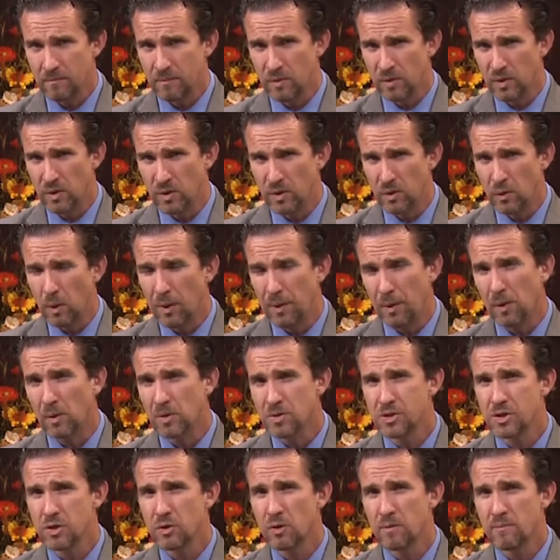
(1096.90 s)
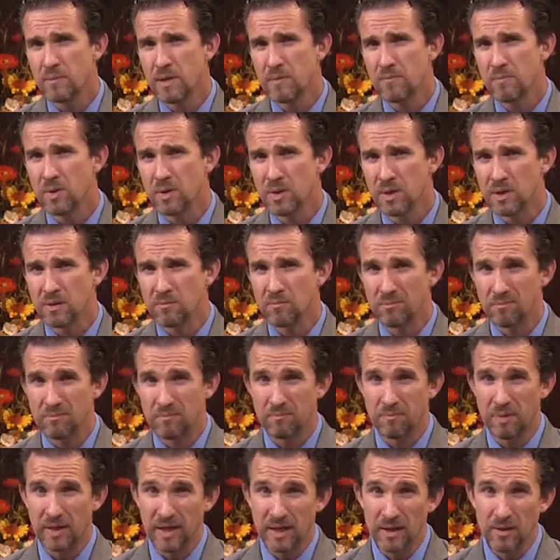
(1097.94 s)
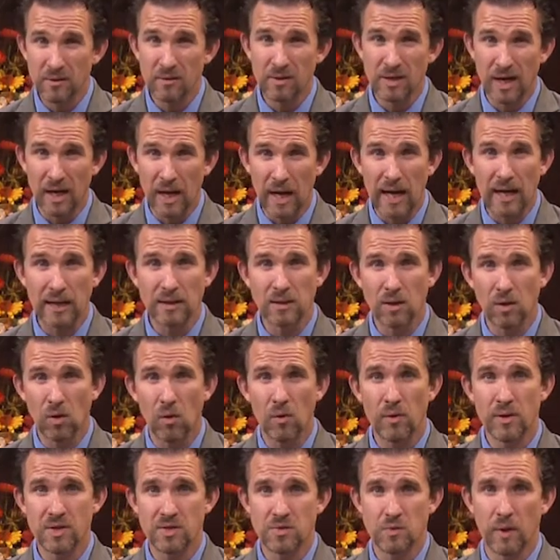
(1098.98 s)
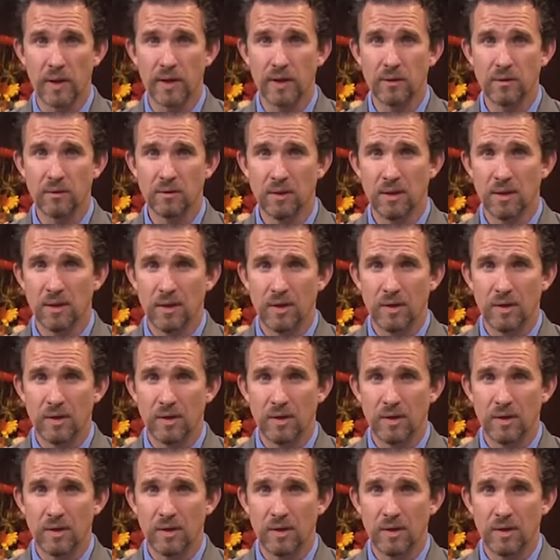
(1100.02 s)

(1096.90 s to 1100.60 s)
but do we also remember that peter denied the lord as well